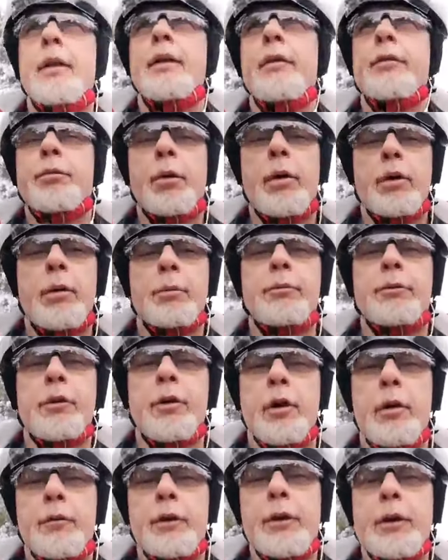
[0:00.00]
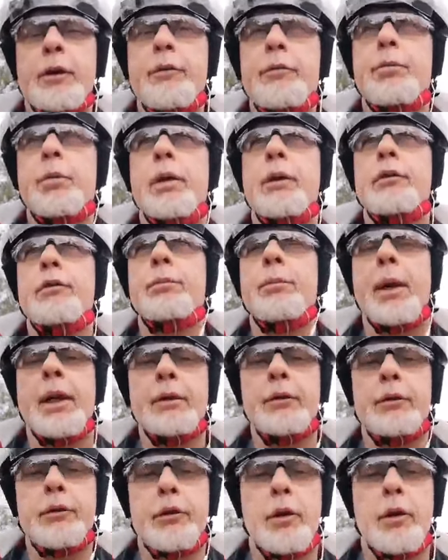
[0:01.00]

if we're observant, if we spend